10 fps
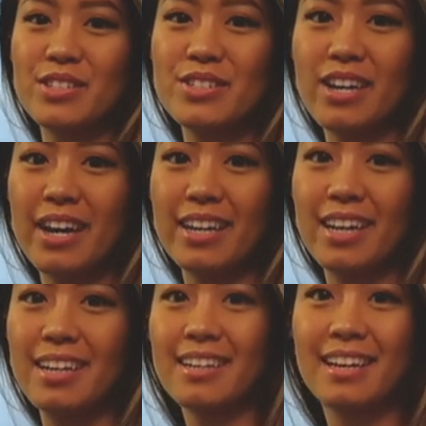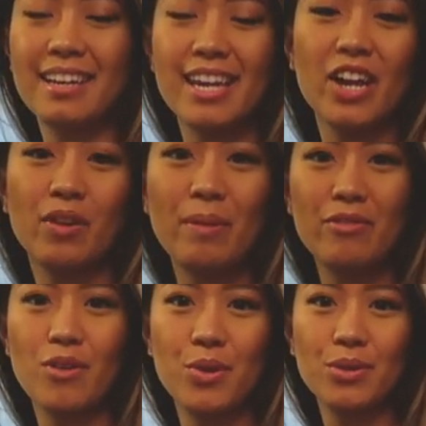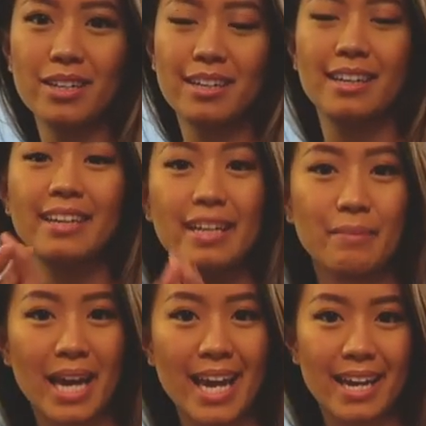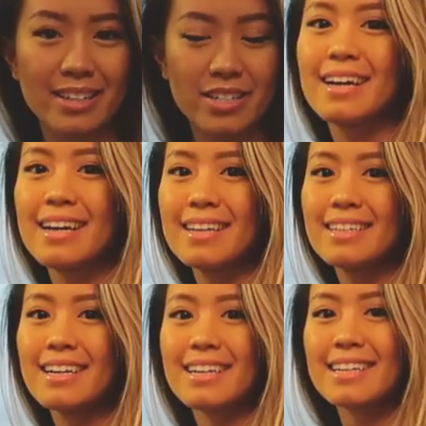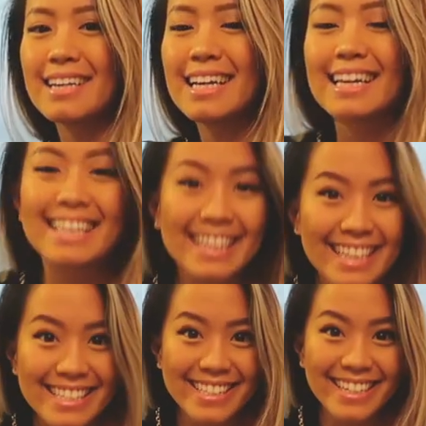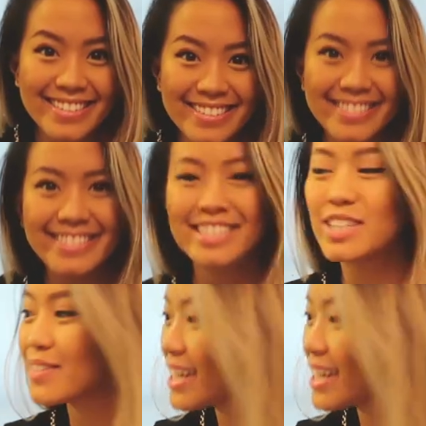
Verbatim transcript: it's tiny and I carry my phone in my hand. Yeah, let's go. You